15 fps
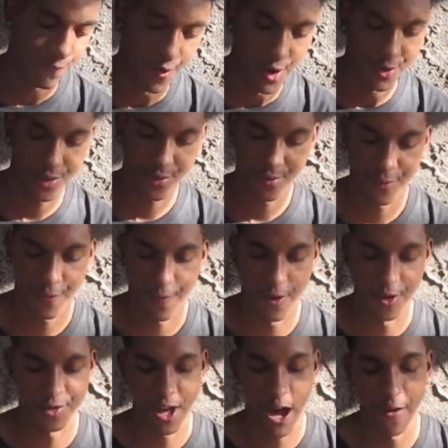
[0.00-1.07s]
first
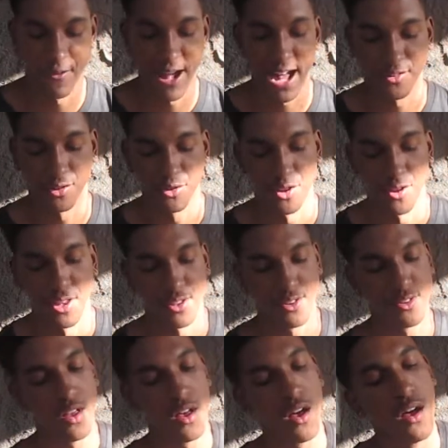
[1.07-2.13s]
first time reacting to this
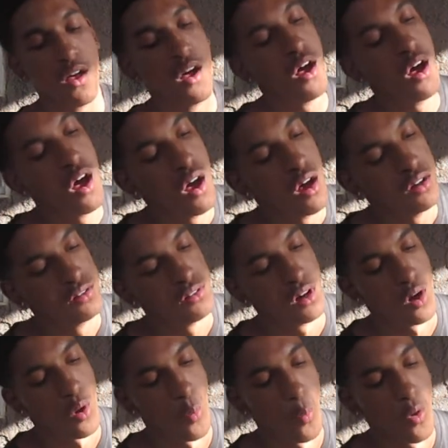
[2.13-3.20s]

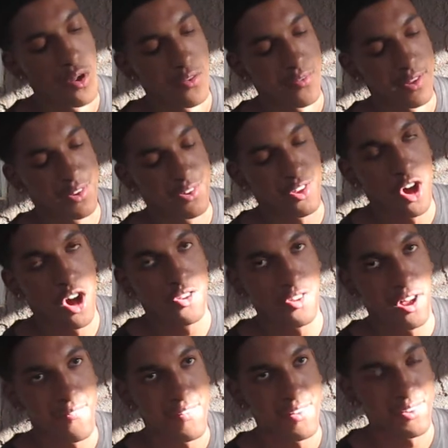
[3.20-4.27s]
one of his songs
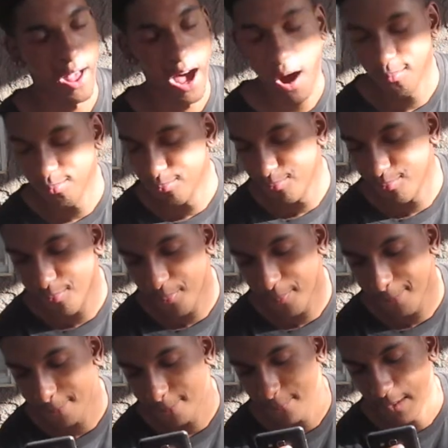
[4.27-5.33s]
off this album.
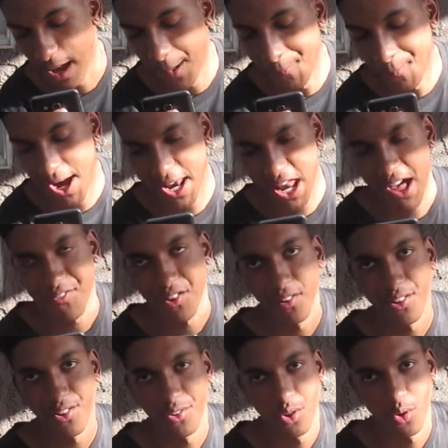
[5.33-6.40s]
I might have to
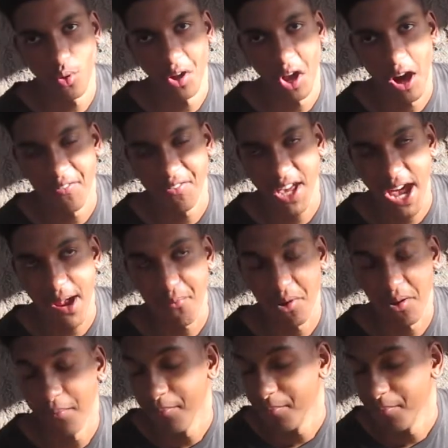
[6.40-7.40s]
listen to it off camera.